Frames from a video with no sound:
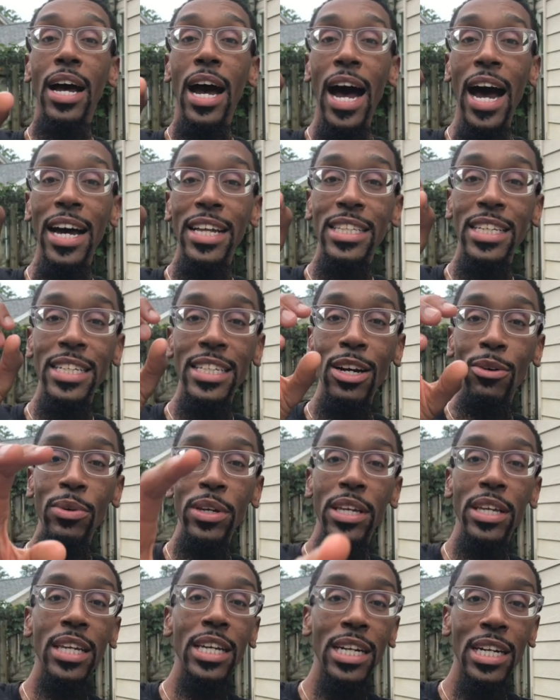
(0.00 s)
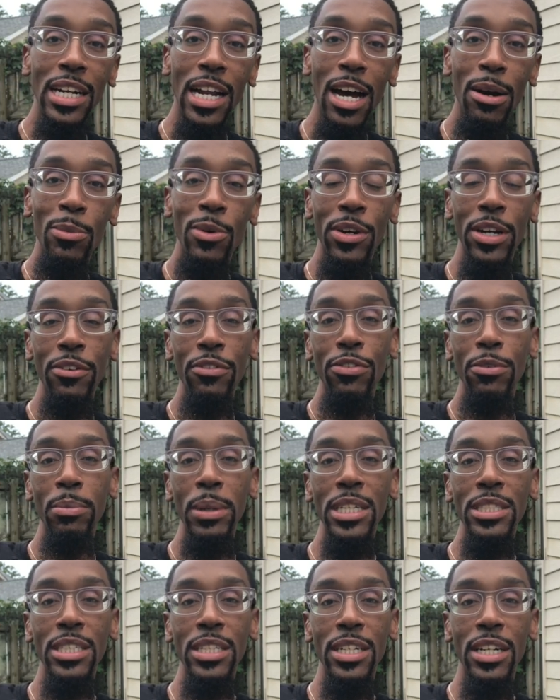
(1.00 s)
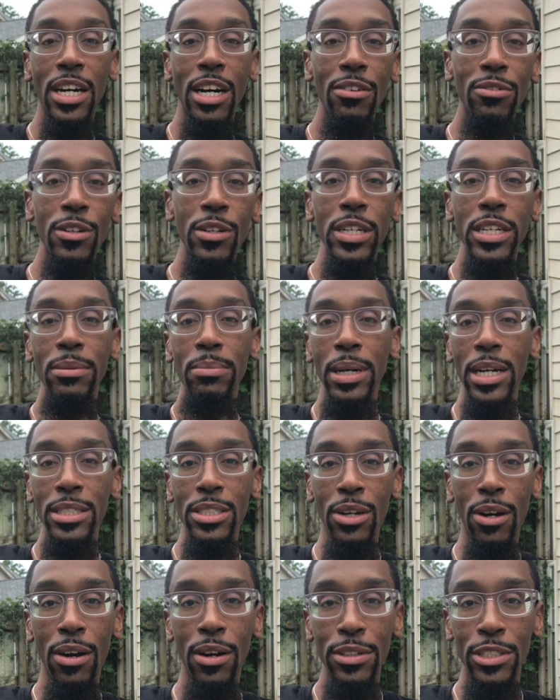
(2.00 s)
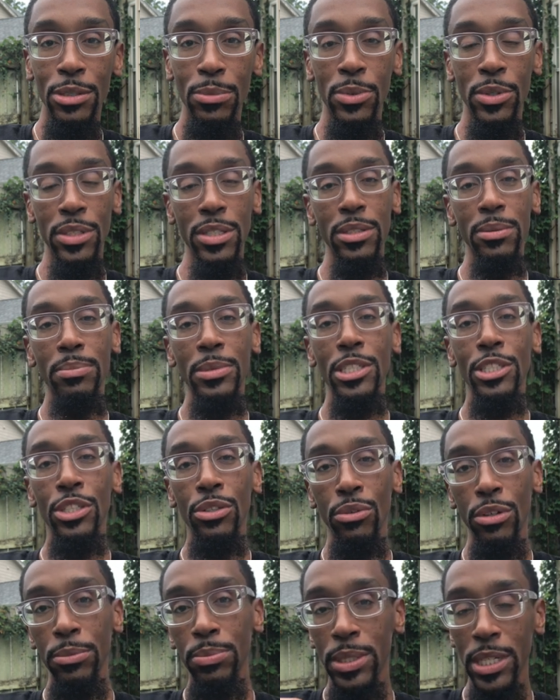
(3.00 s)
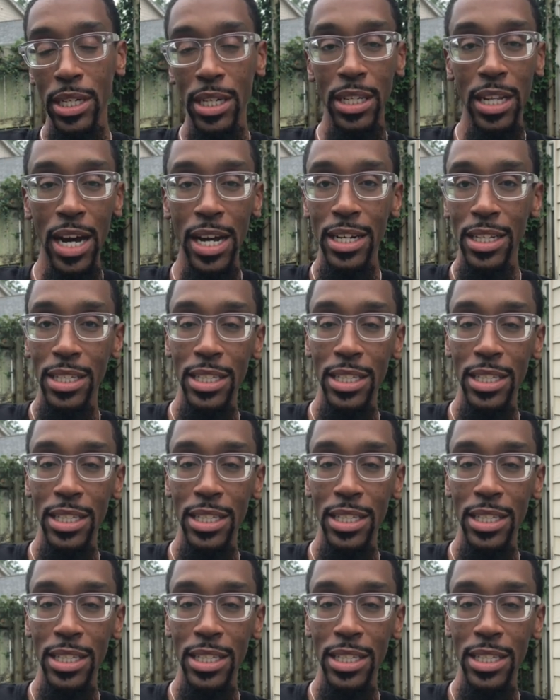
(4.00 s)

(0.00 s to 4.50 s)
I think that we can get a lot more information covered in my talks more than me scripting a lot of